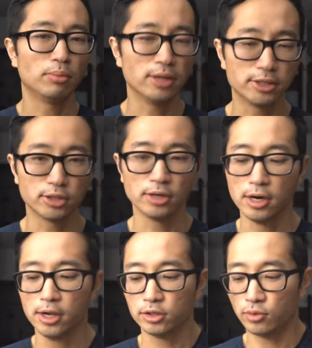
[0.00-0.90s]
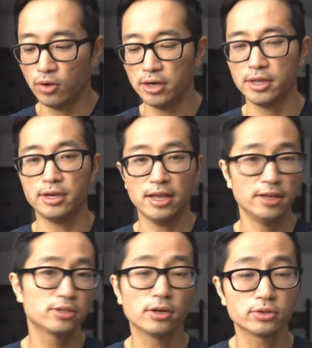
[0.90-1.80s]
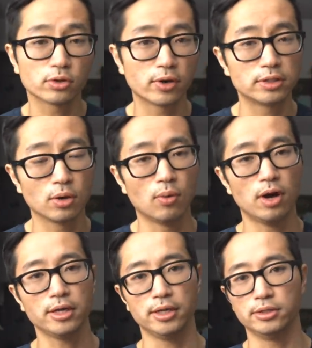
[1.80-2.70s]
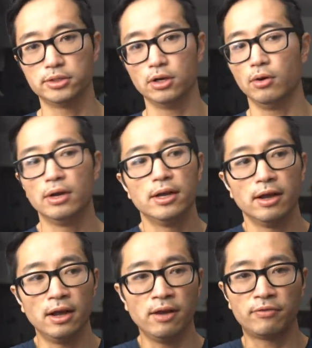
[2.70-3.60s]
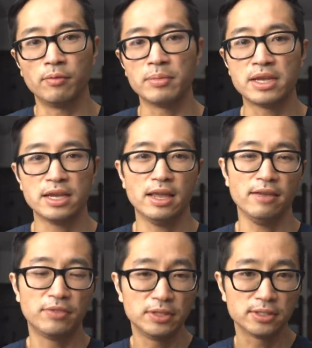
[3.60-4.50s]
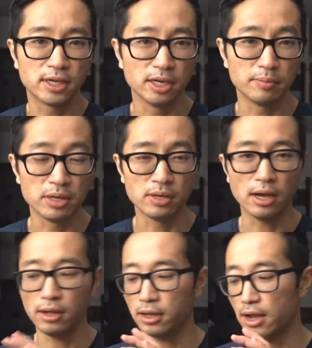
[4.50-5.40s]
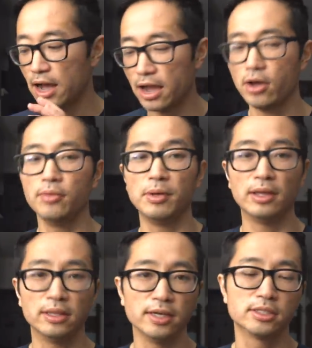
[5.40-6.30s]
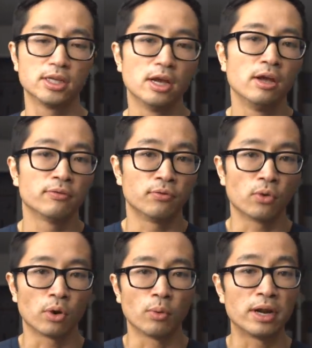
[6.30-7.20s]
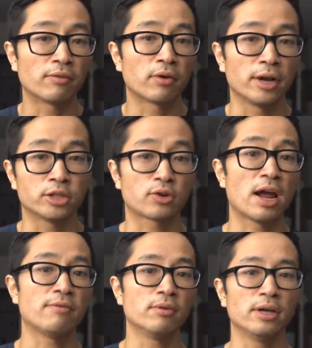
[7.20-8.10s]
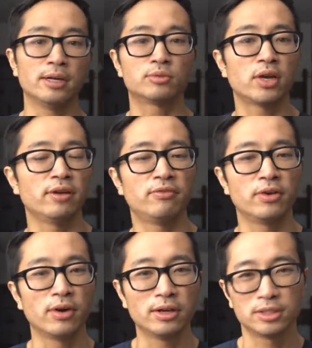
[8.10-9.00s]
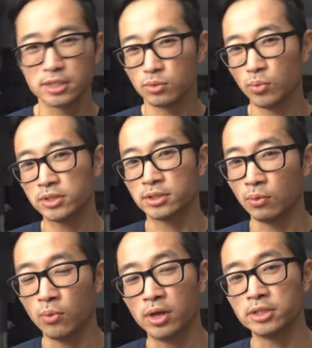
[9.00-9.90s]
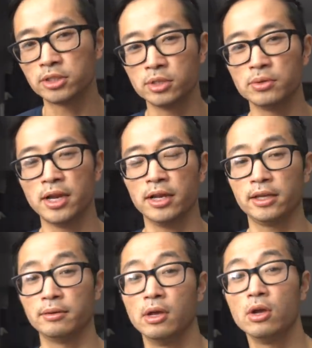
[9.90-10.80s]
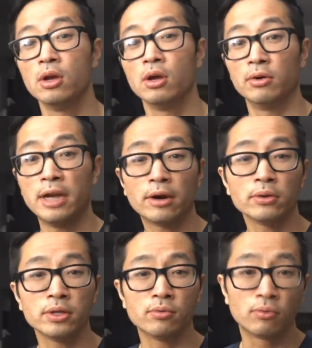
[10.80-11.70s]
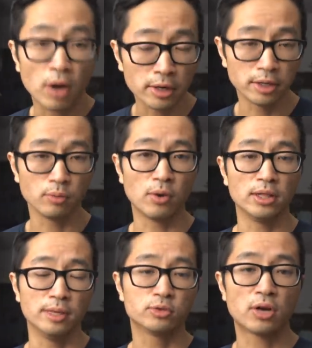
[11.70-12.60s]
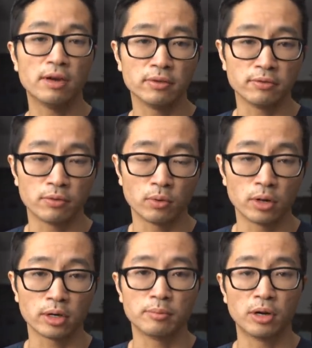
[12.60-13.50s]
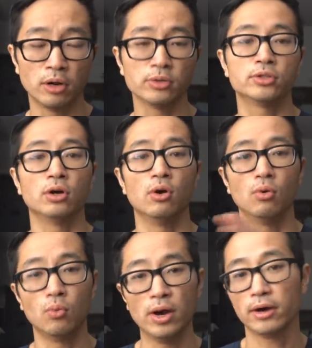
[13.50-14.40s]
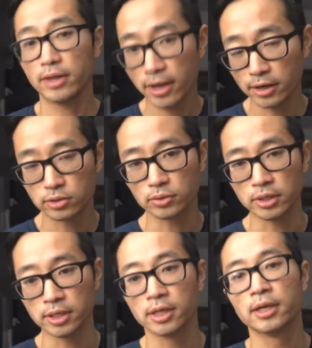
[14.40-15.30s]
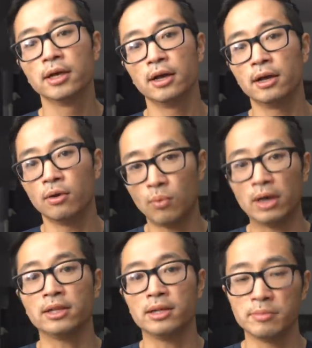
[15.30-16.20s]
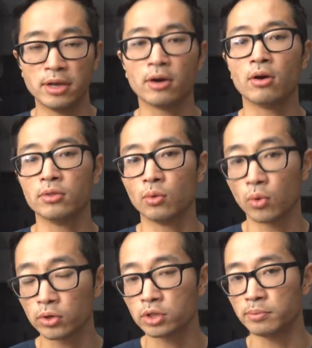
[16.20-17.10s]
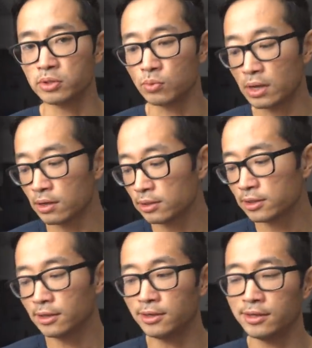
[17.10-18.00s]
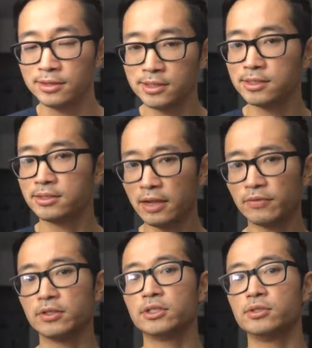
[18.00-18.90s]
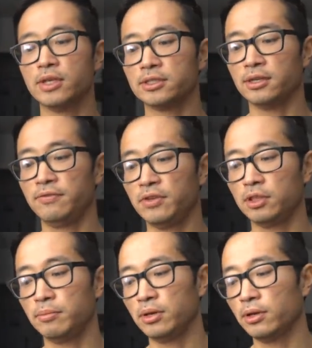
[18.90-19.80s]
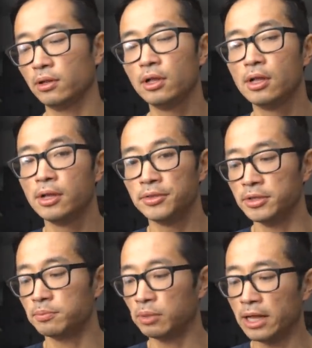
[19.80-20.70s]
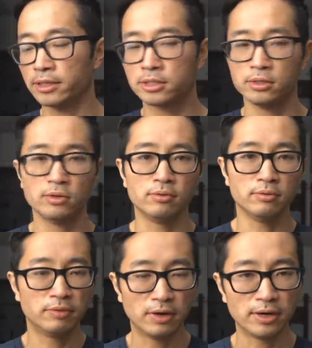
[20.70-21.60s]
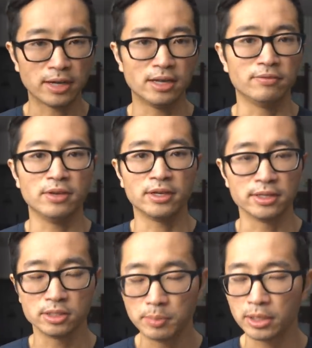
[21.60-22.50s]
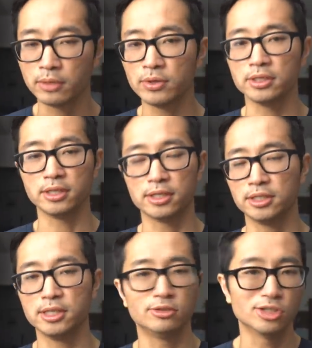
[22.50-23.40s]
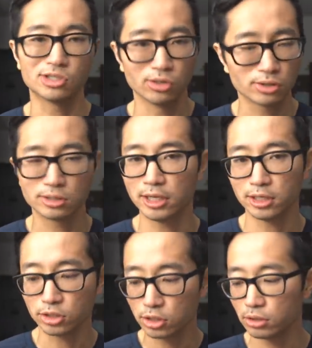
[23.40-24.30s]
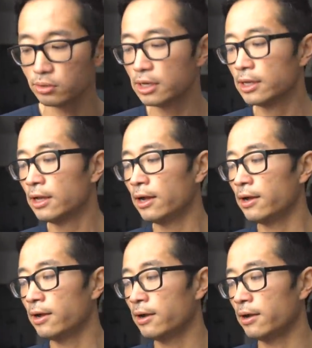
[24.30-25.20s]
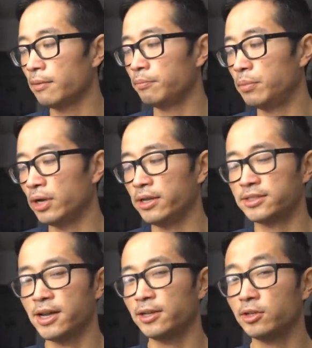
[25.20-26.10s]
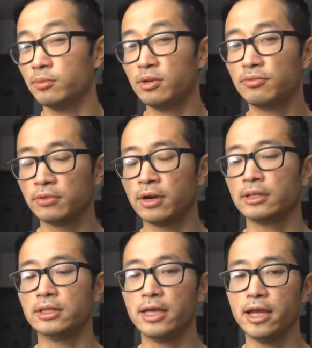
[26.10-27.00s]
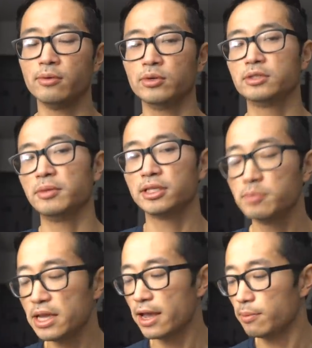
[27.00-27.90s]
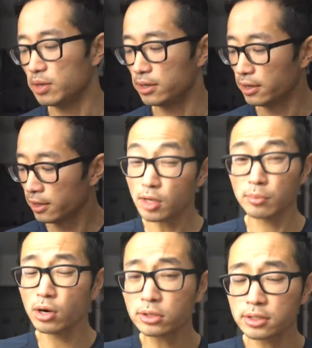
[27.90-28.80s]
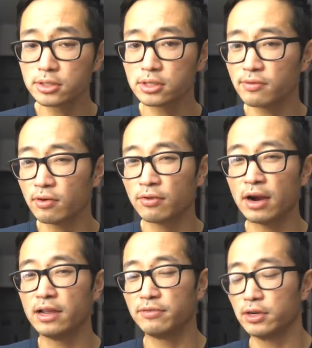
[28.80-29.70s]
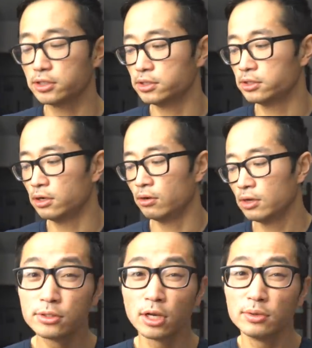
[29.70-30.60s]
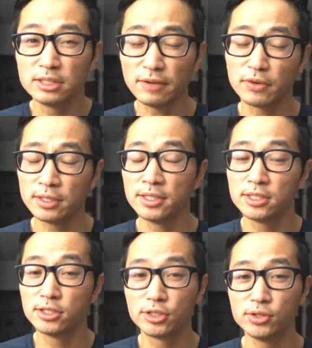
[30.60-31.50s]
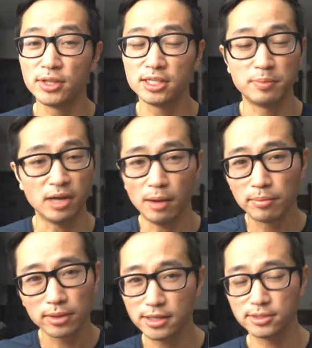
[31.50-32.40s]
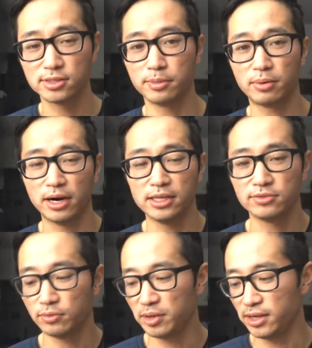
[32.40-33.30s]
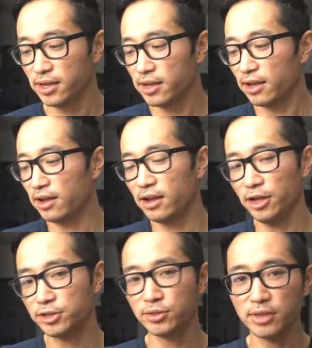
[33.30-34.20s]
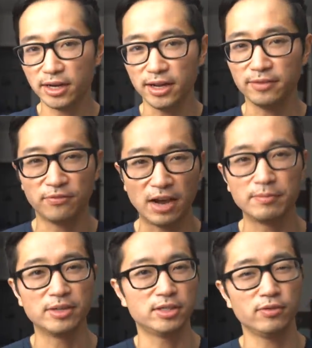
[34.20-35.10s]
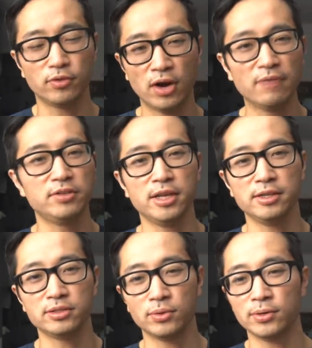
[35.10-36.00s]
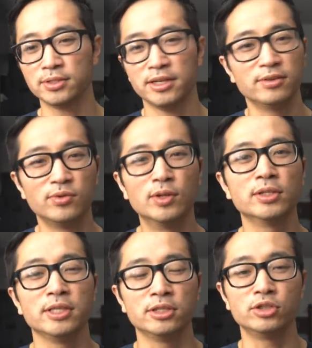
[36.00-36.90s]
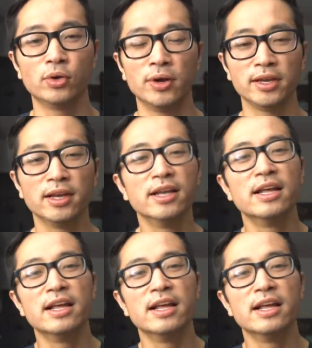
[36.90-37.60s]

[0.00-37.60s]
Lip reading: pleasure to run in, and it's also great to walk in. So for me, if this is gonna be high on my list for whenever I travel and I'm trying to figure out just what's the one shoe that I can not only run in while I'm traveling for work, but also wear casually while I'm there on the work trip as well. This is definitely a shoe that's gonna fit the bill. This black shoe, very kind of inconspicuous, and Kanita just looks like a shoe, but it's got a little bit of flare at the end, which makes me happy, but also can serve a variety of functions. So definitely this is a shoe that's been a pleasant surprise for me, a shoe that I find myself gravitating towards and really enjoying.